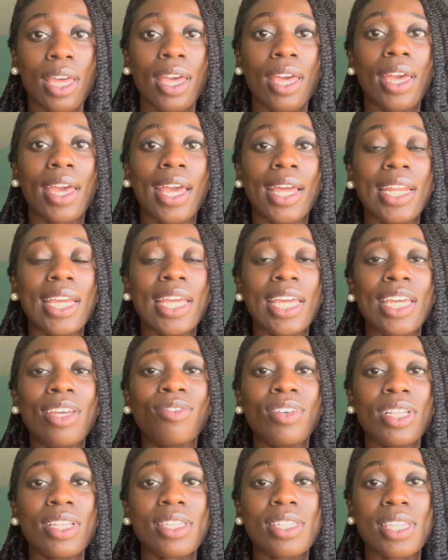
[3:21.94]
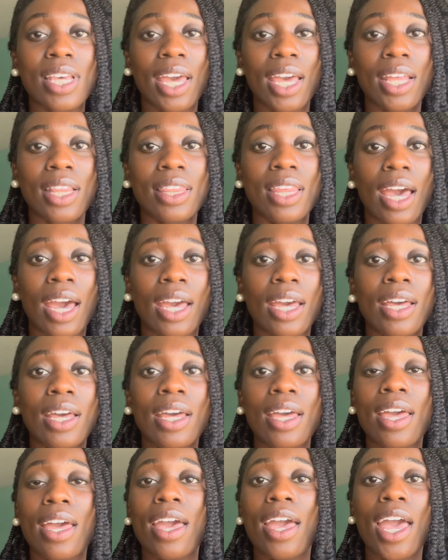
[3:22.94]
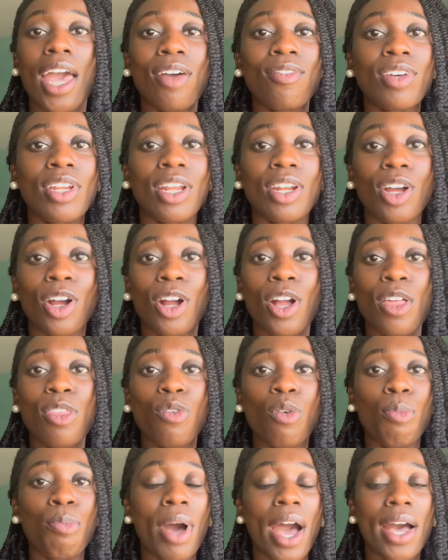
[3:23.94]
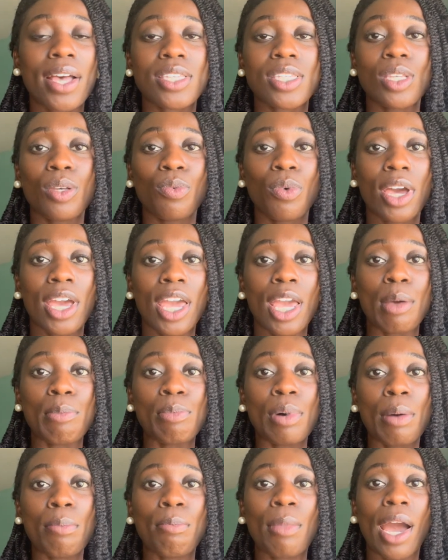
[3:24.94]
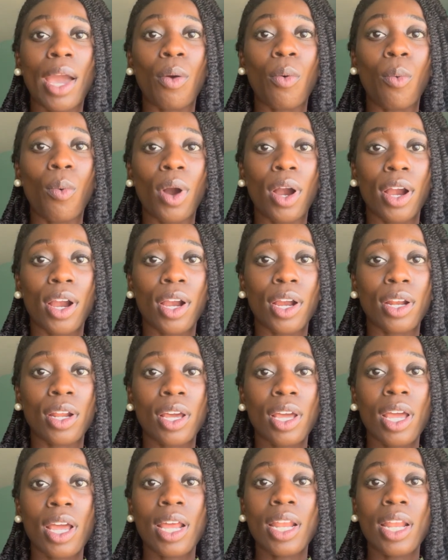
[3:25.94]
And he even said that heaven and earth will pass away, but my word,